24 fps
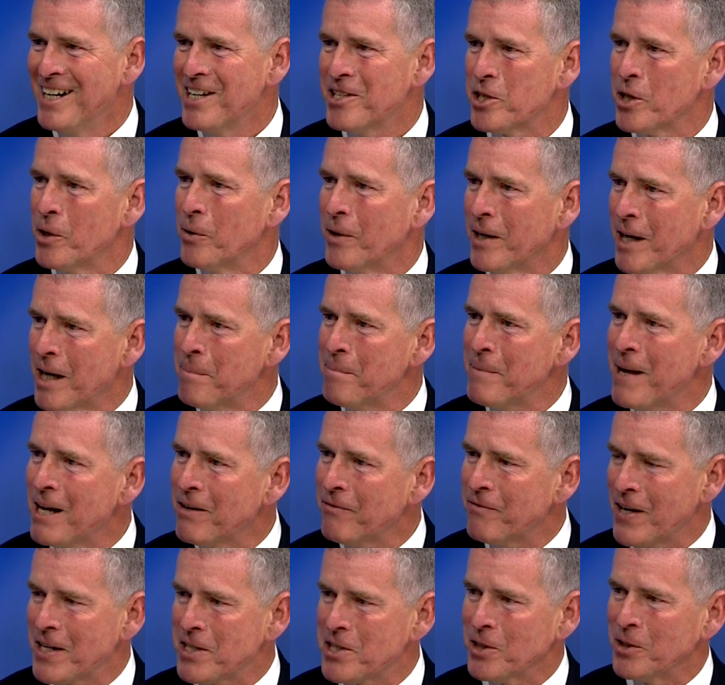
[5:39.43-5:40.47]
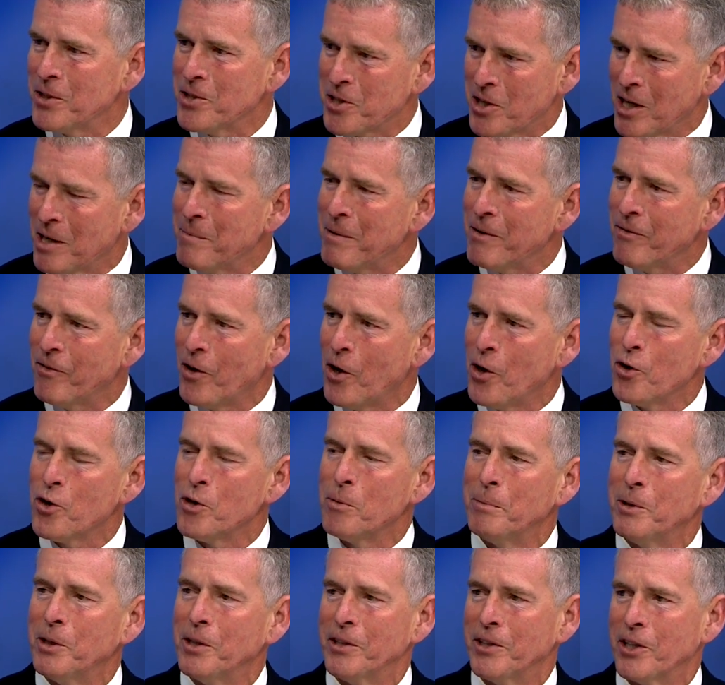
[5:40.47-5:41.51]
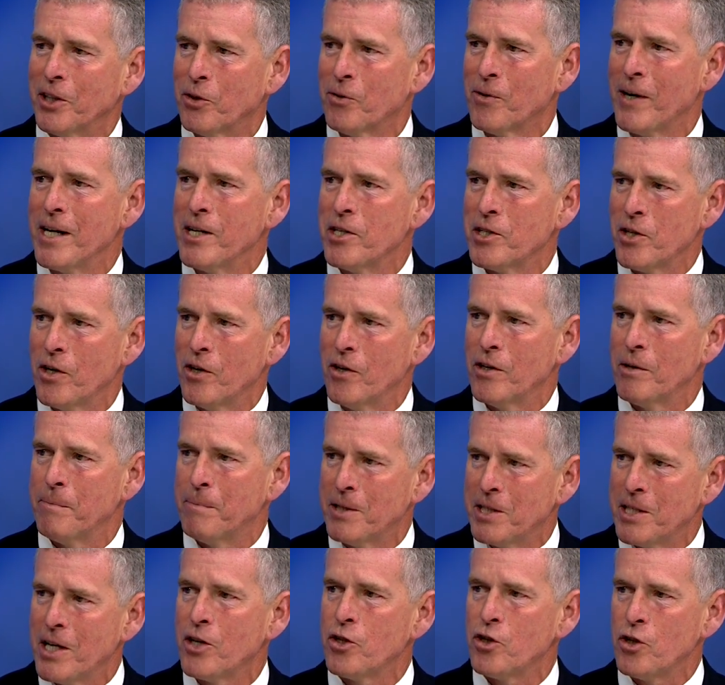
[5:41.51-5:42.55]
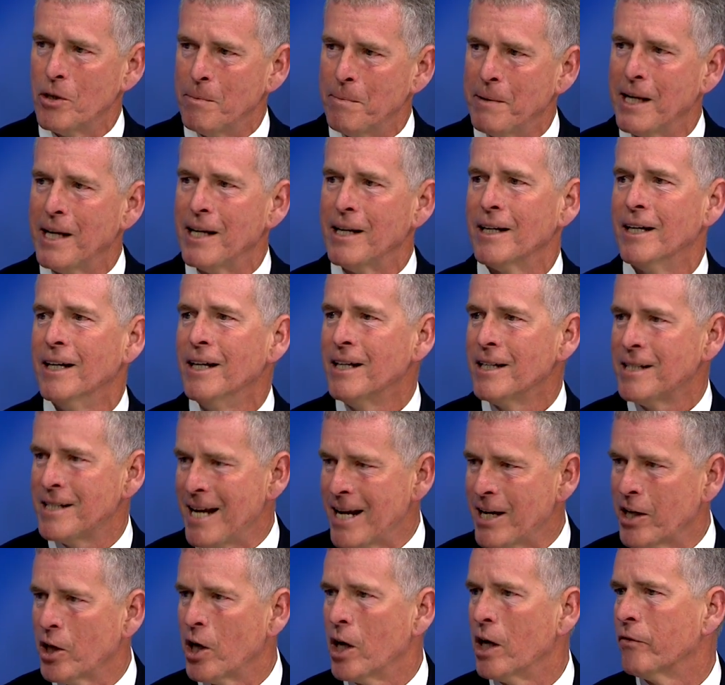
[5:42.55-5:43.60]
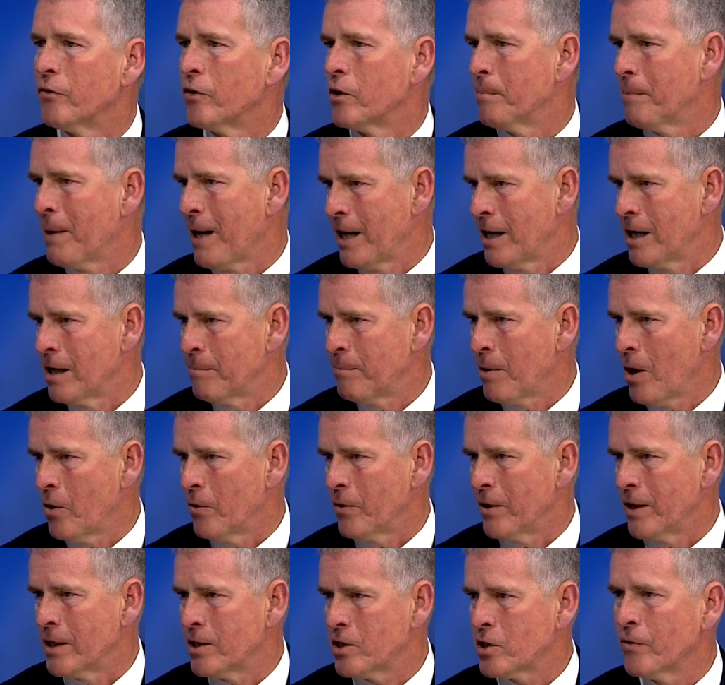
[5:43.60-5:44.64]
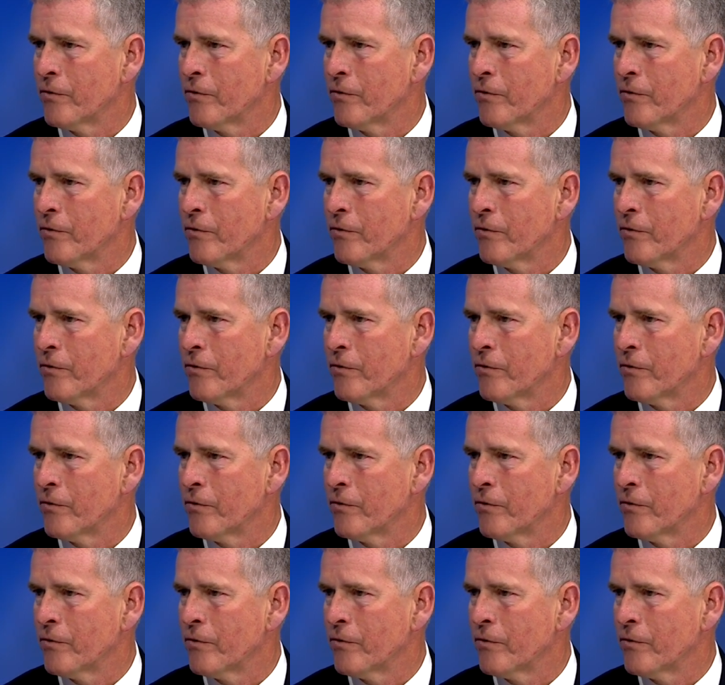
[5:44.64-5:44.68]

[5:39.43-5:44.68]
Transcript: So an unmanned vessel is going to be vulnerable in the gray zone to potentially being taken over by an opponent.